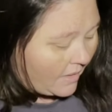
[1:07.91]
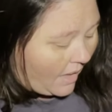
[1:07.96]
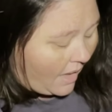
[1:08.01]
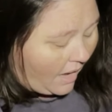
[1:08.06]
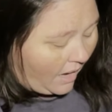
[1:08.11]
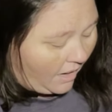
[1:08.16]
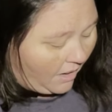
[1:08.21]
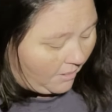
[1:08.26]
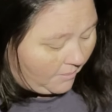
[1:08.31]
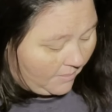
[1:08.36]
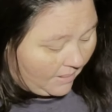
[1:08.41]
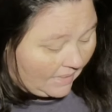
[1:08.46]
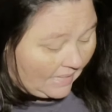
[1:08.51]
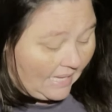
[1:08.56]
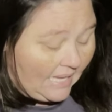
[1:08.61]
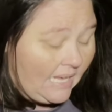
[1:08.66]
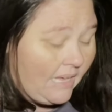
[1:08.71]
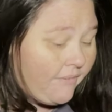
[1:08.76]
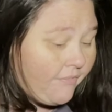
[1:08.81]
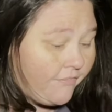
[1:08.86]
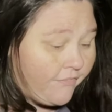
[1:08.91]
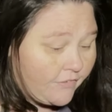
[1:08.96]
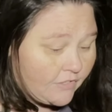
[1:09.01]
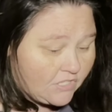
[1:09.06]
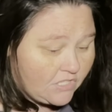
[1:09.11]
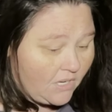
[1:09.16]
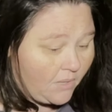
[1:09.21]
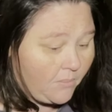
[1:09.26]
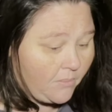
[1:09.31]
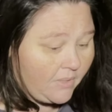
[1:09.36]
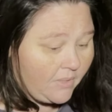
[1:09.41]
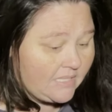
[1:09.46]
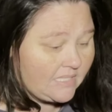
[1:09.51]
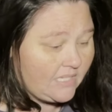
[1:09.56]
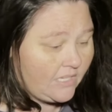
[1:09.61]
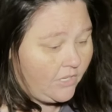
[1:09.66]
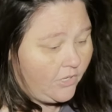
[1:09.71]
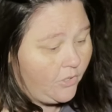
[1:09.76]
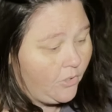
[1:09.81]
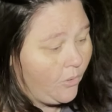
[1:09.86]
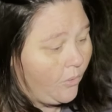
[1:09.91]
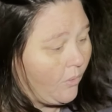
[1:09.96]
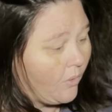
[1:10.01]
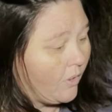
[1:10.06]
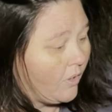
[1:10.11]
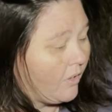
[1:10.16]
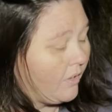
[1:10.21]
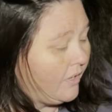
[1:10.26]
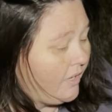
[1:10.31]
Um, if for some reason you're,